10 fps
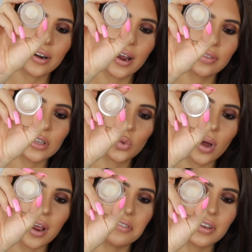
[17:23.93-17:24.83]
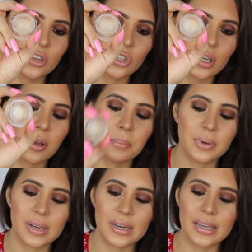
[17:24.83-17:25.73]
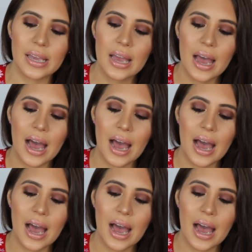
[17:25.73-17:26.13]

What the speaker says: and this one I finished it completely.